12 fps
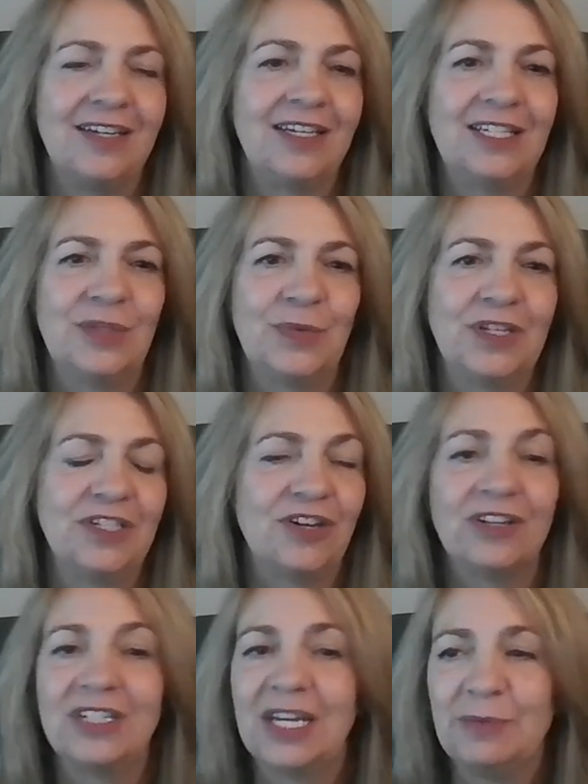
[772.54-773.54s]
as well as
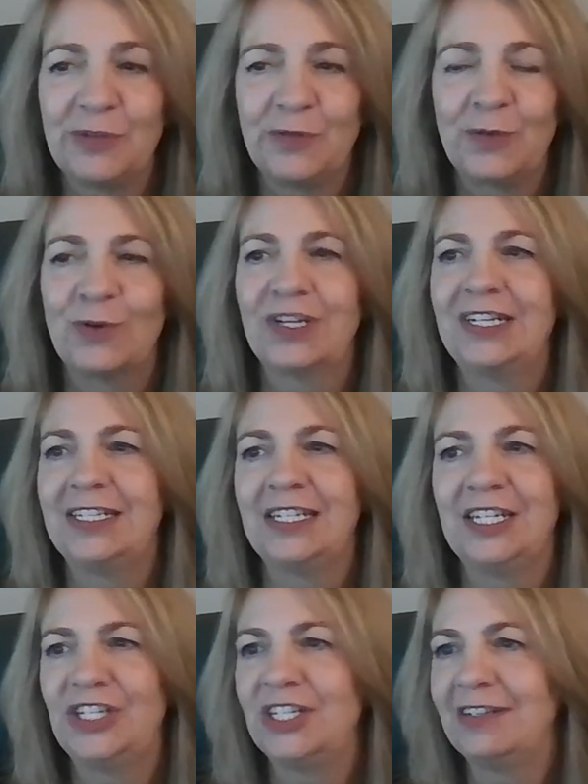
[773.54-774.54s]
all types of
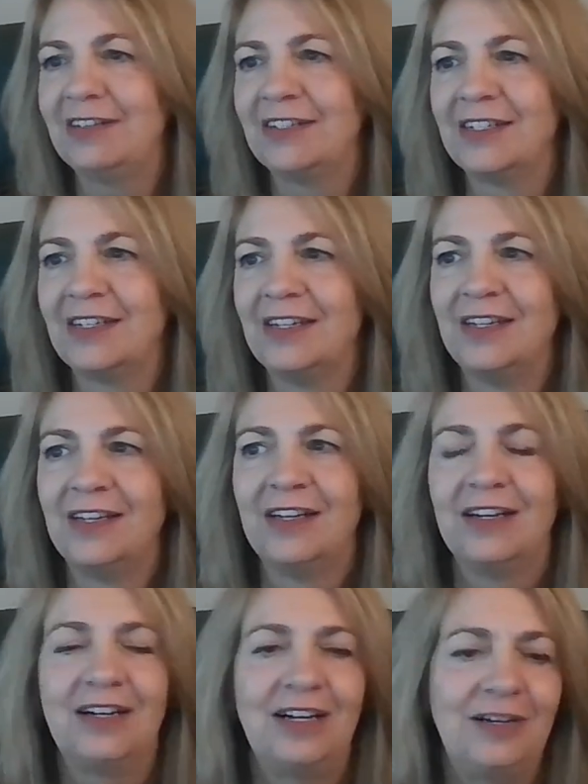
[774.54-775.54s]
organizations,
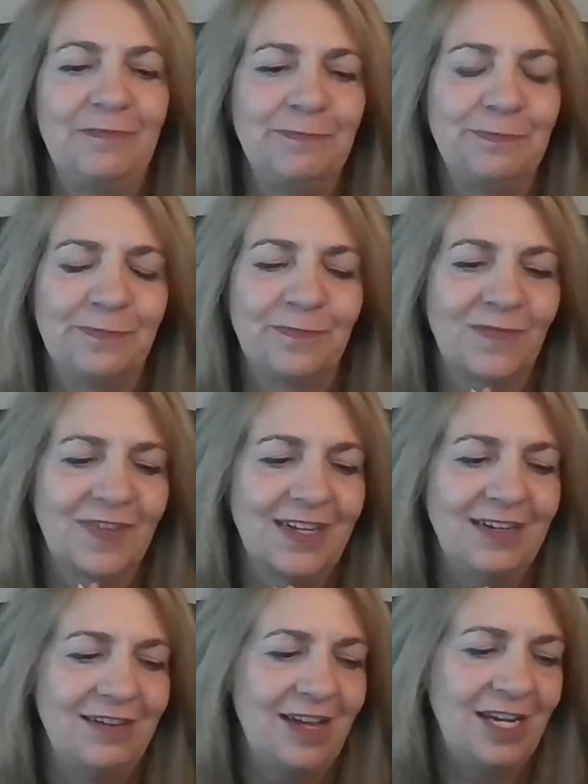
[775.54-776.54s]

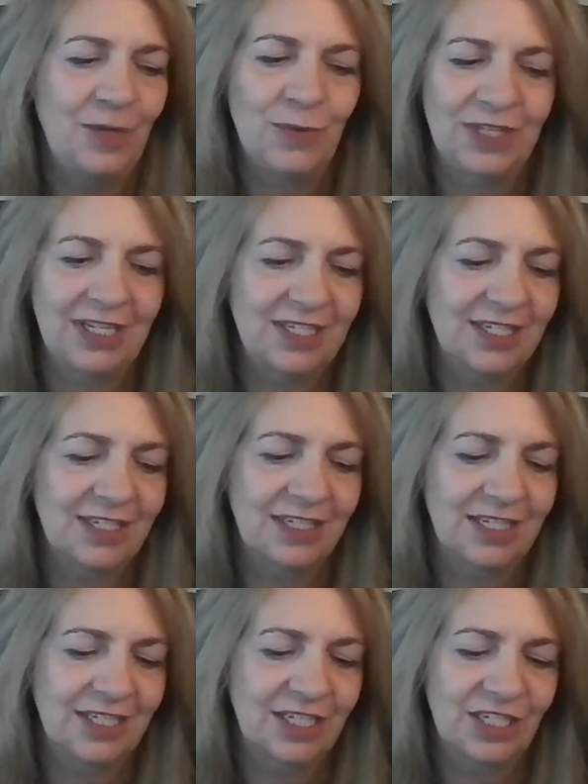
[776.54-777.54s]
and anyone
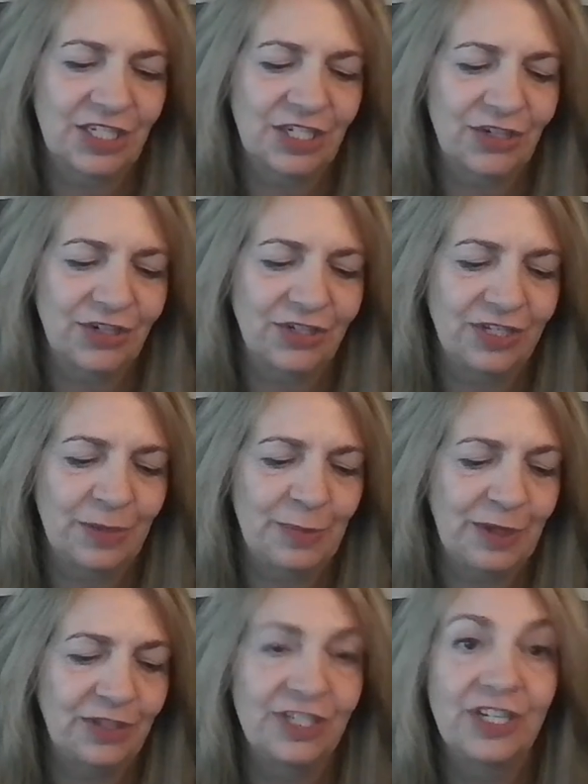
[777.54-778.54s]
that's concerned
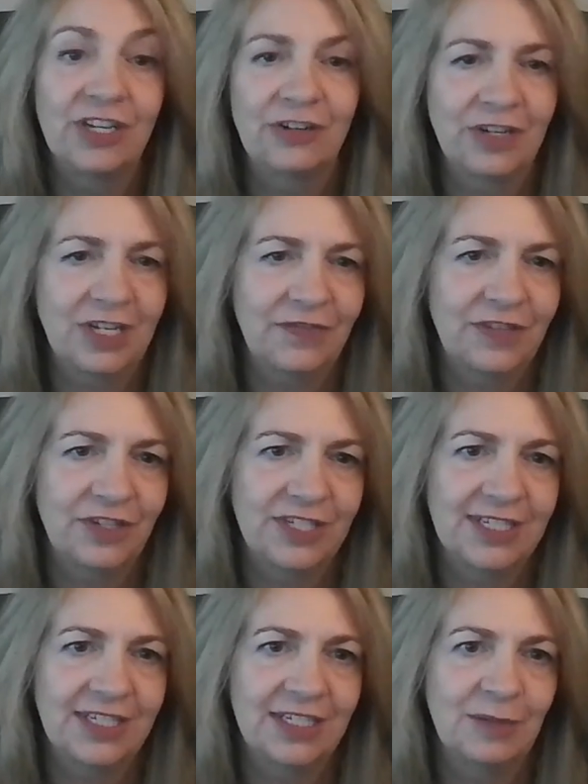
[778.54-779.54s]
about the security of their
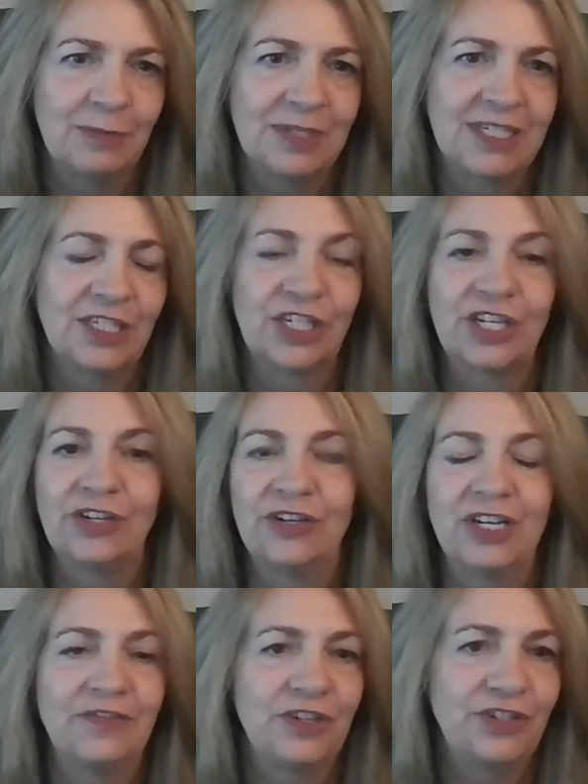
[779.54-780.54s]
systems,
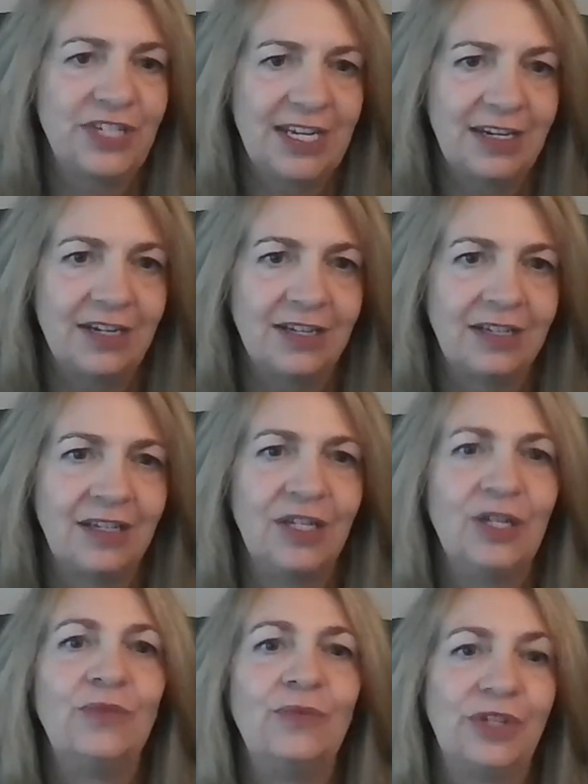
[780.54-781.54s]
security of their data,
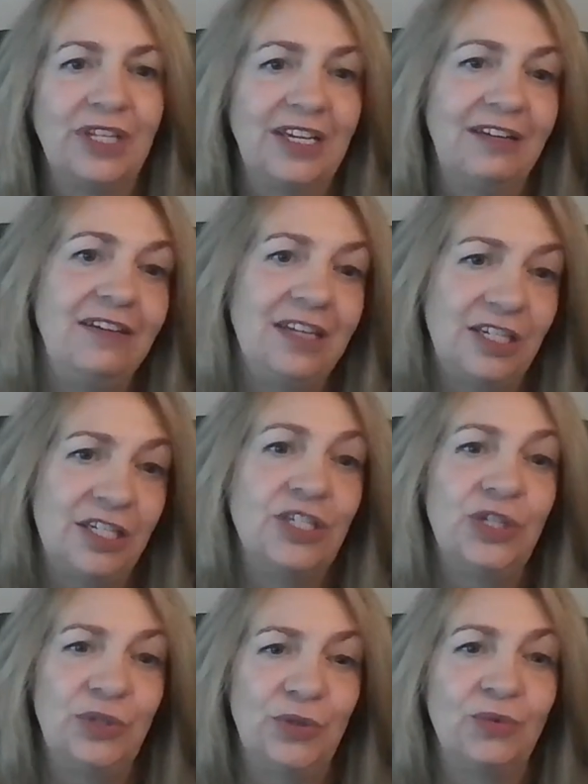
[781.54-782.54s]
really needs
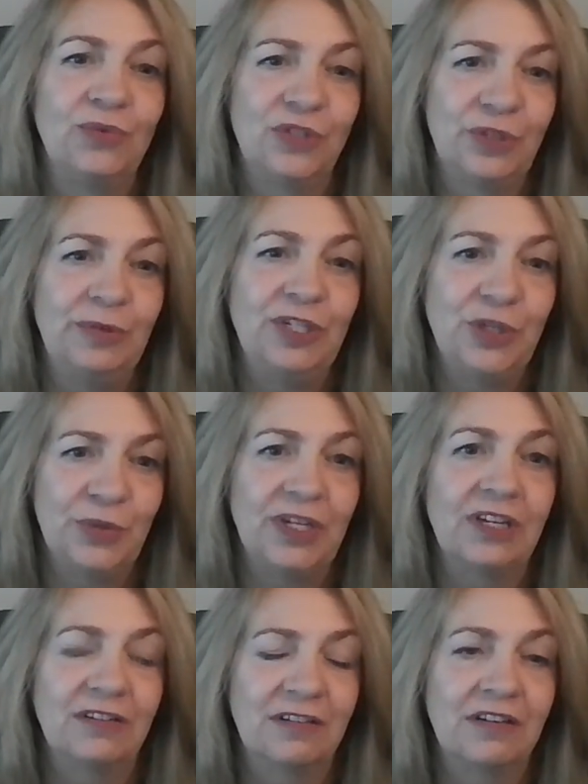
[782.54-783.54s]
to be
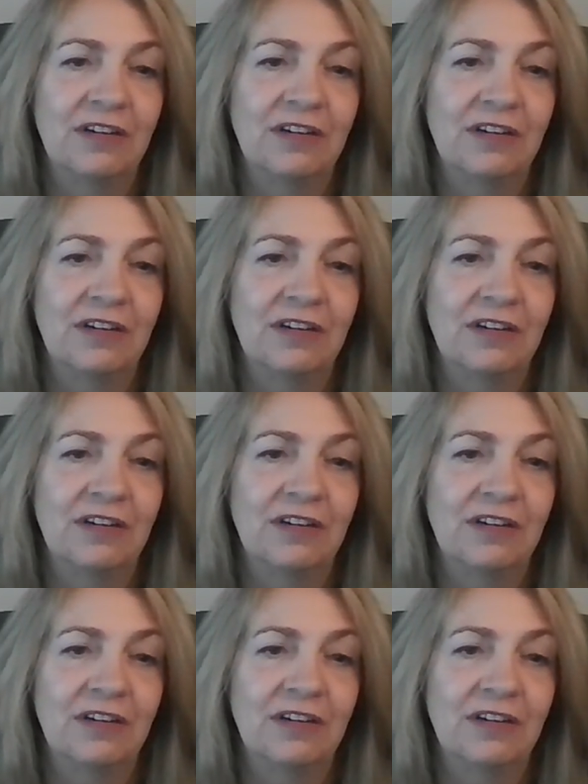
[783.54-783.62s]
doing